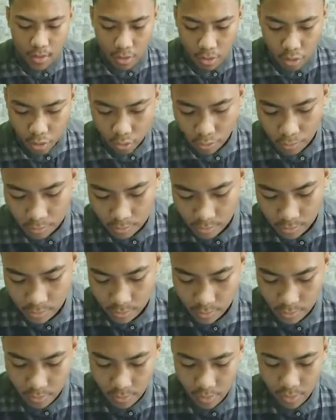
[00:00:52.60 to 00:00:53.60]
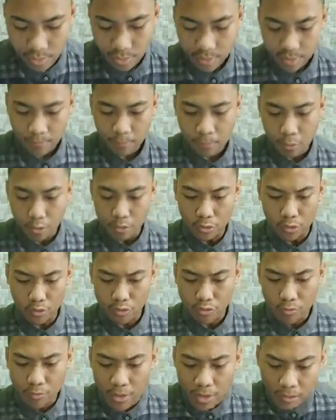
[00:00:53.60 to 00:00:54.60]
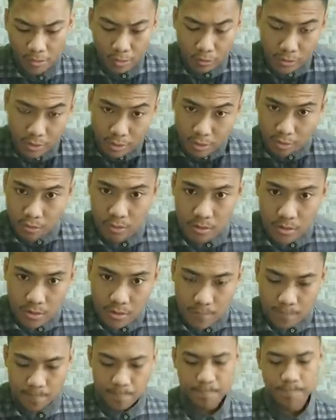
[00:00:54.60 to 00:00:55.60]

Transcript: Should cell phone used to be allowed in school?